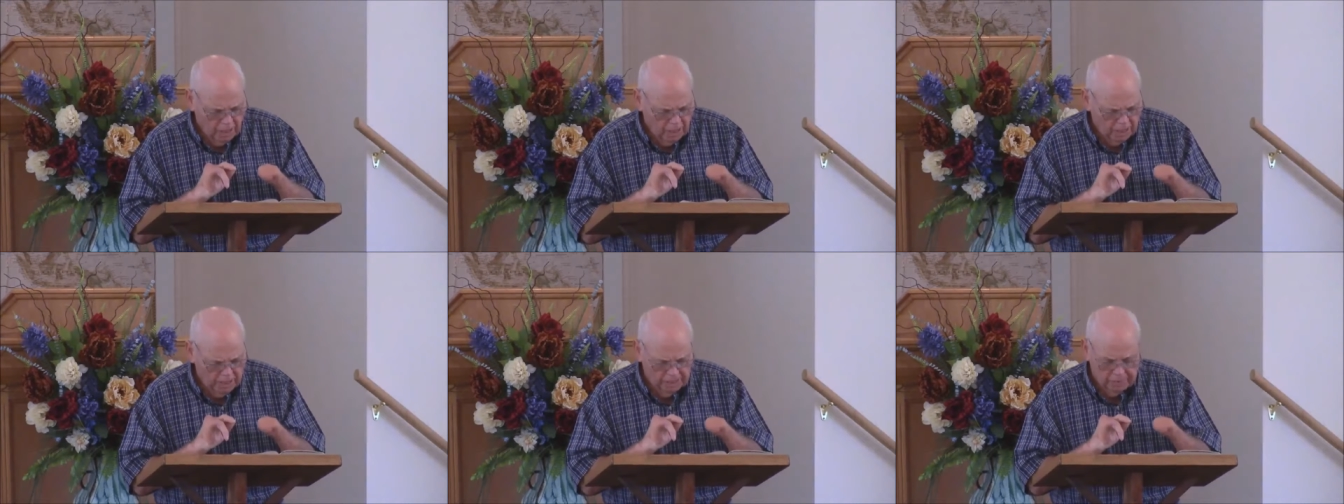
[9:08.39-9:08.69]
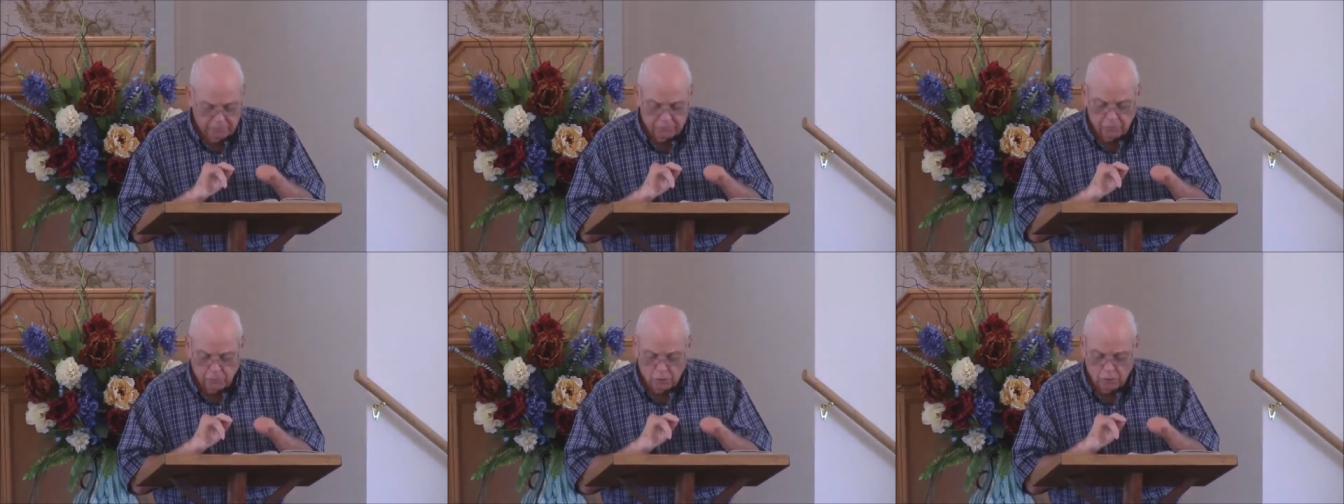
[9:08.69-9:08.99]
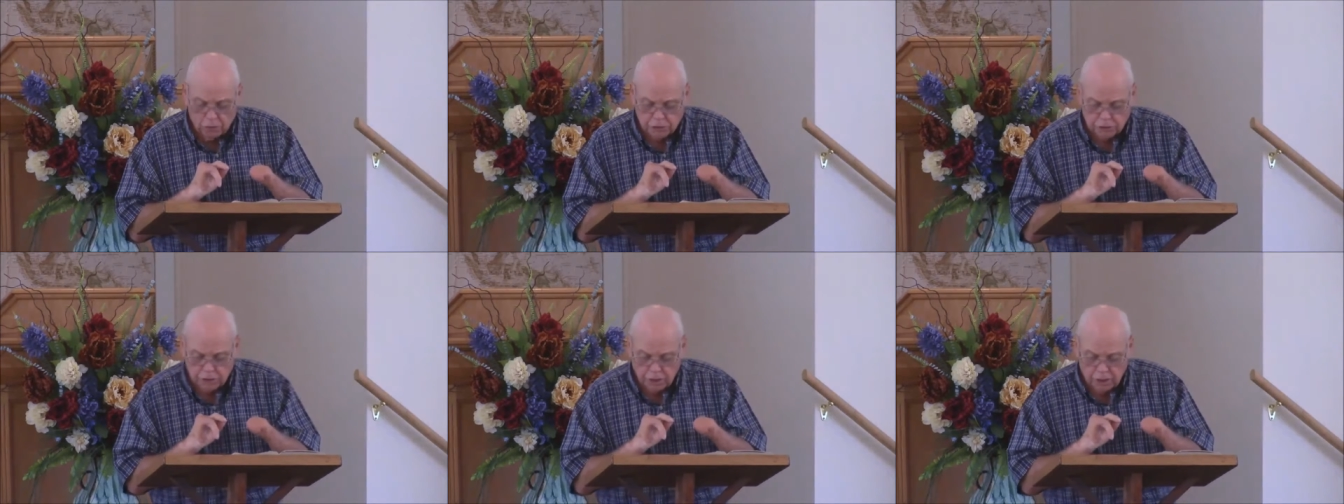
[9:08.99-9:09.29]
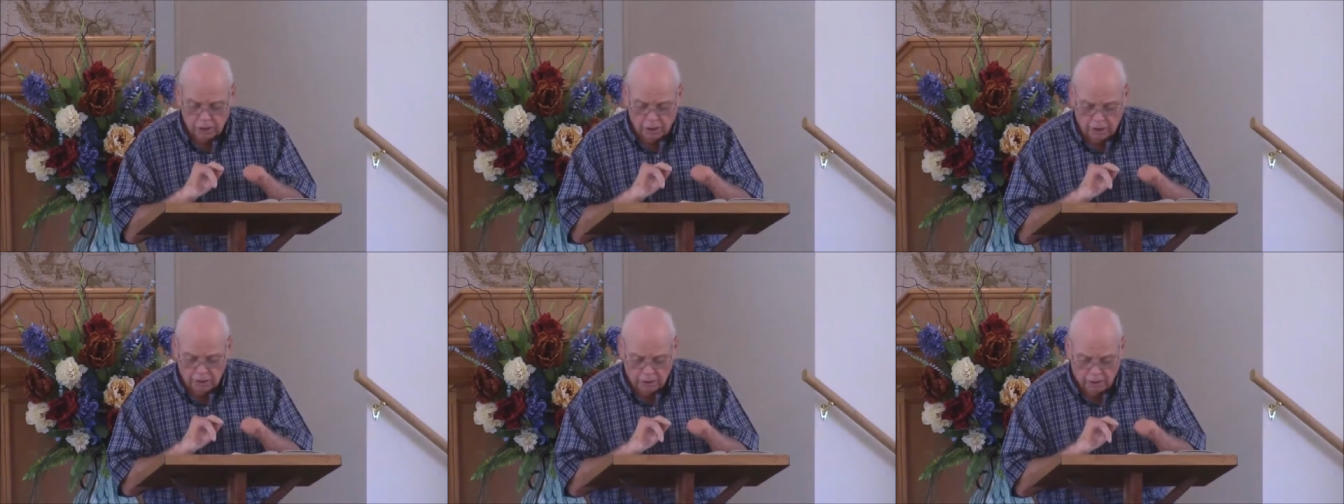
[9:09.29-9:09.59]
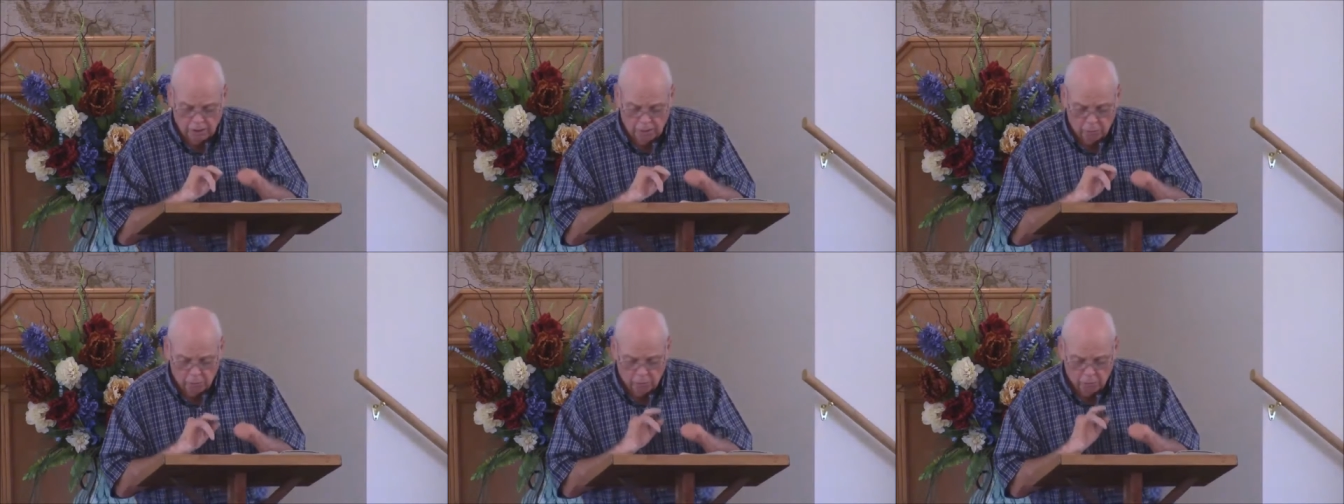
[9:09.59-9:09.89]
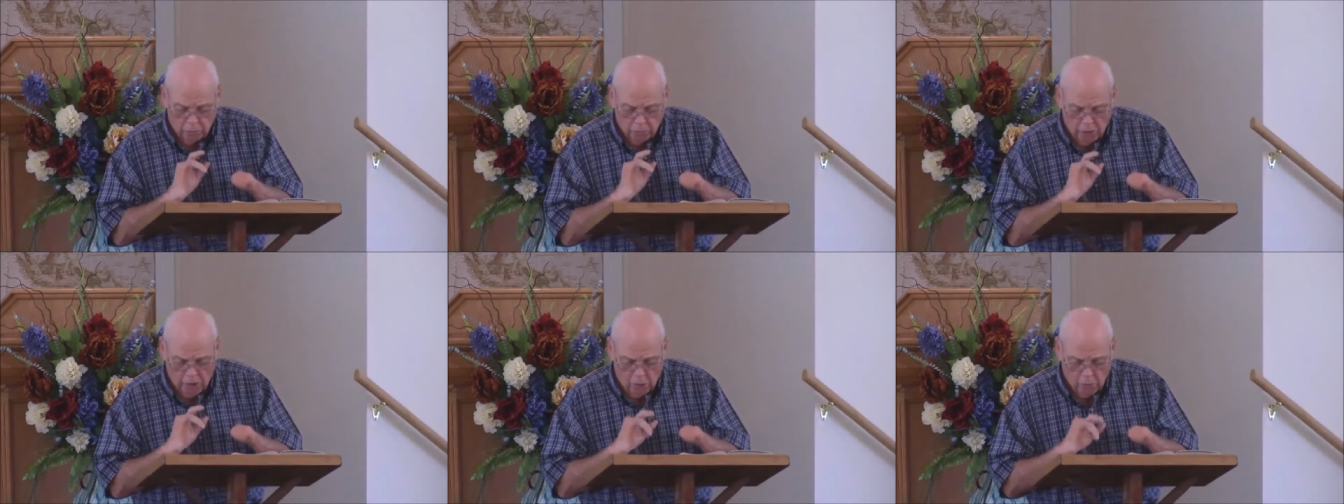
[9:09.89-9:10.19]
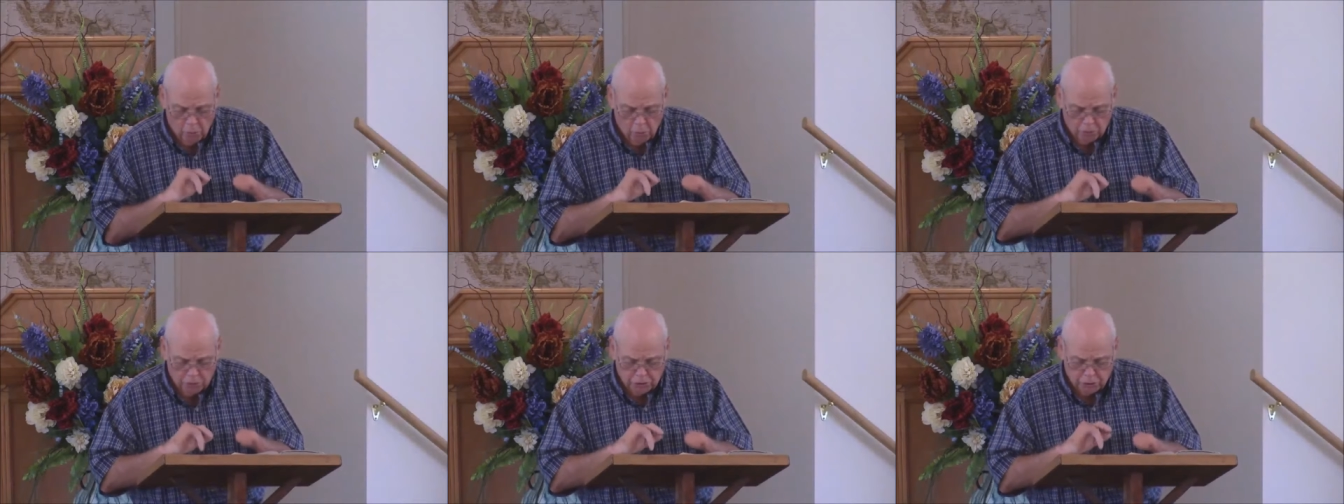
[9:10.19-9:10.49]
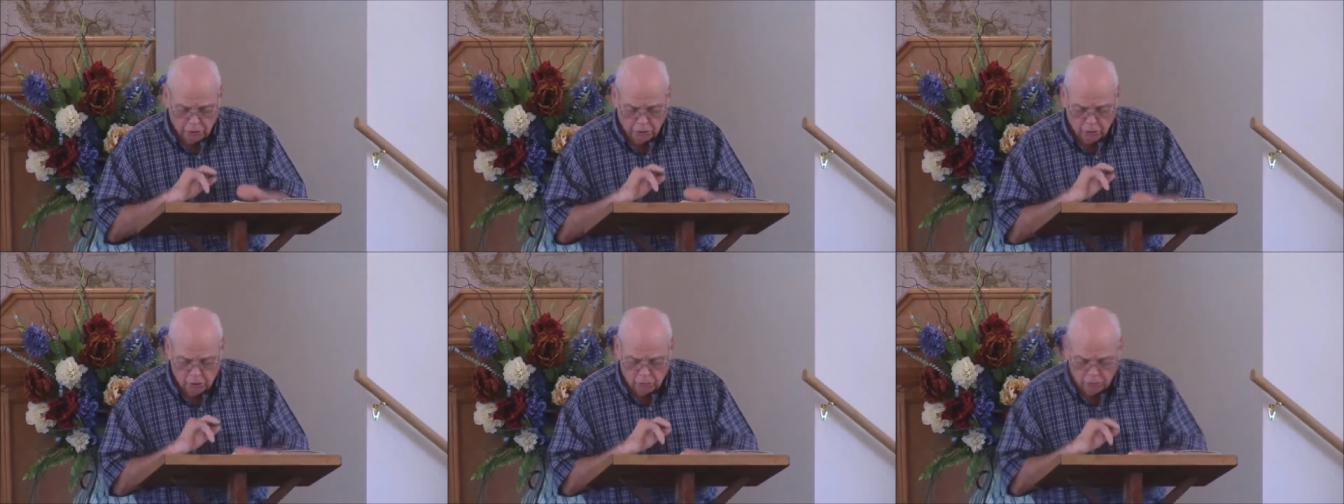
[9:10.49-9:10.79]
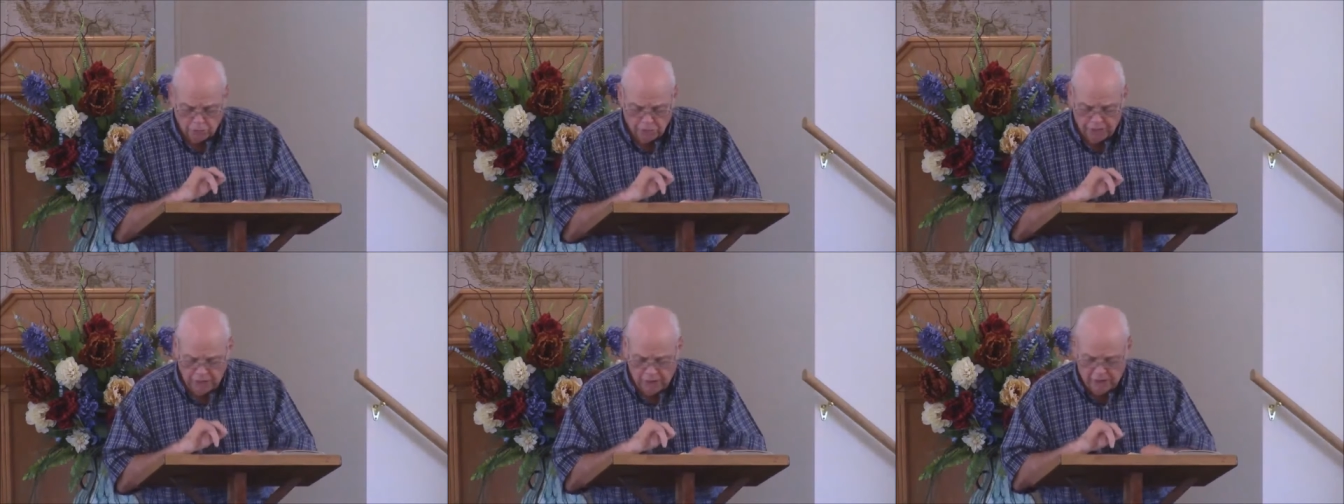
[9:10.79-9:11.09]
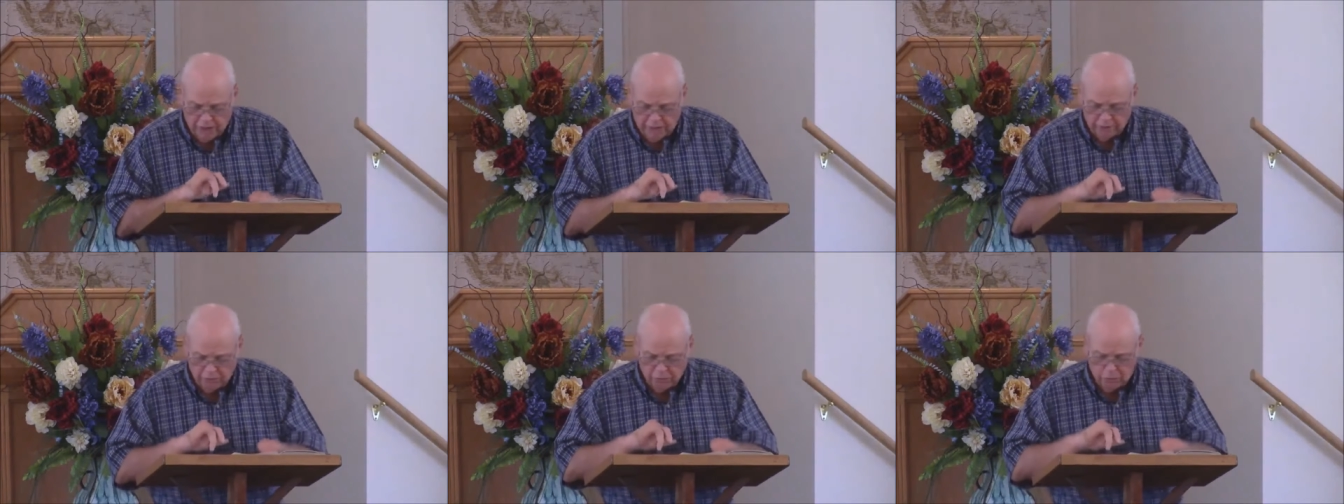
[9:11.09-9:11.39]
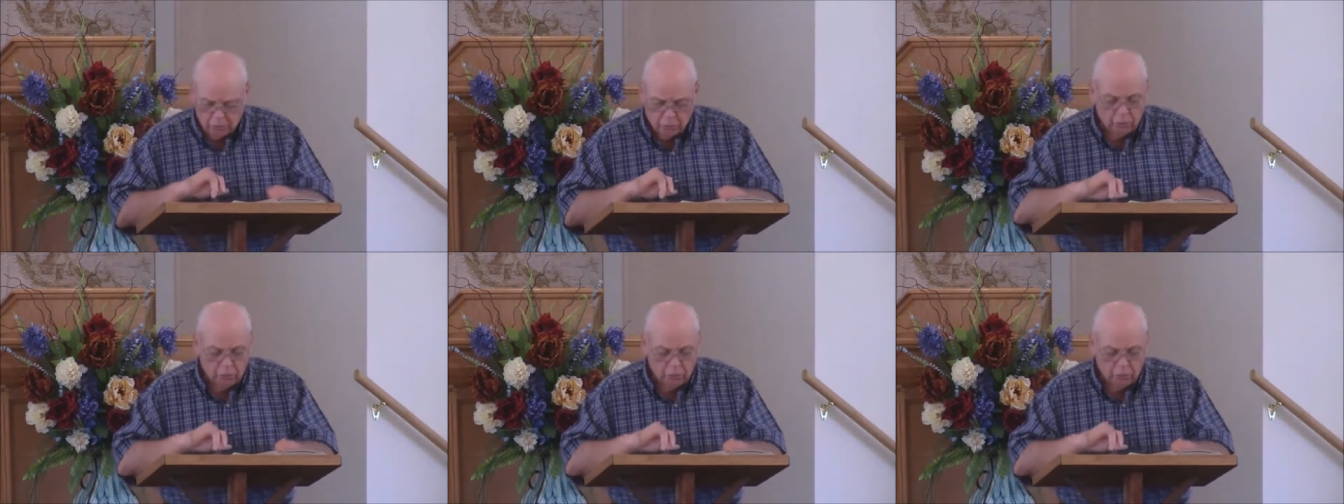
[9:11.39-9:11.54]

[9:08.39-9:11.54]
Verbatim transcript: in verse, I want to turn over now and